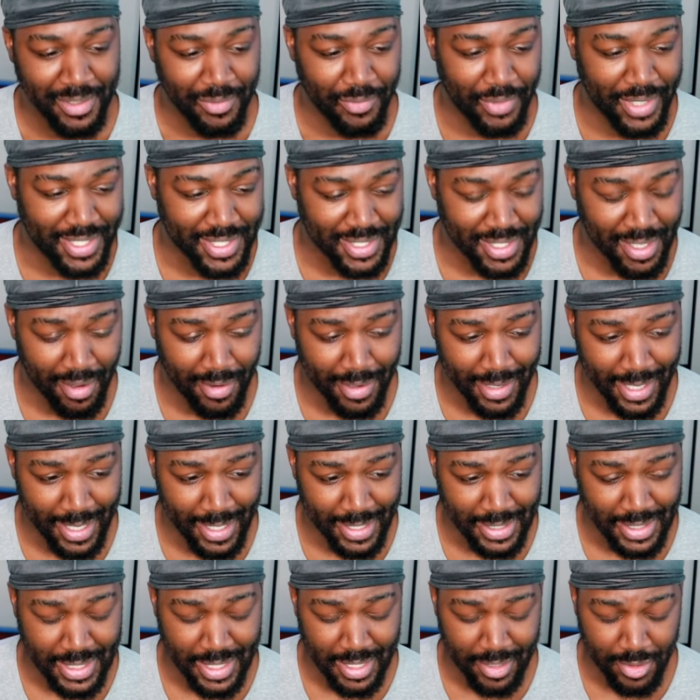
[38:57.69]
We
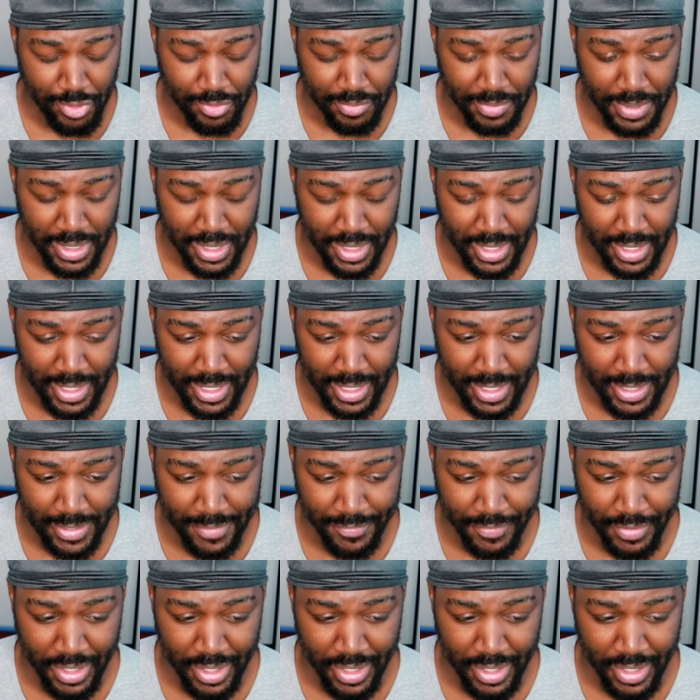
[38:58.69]
saw a Toma of...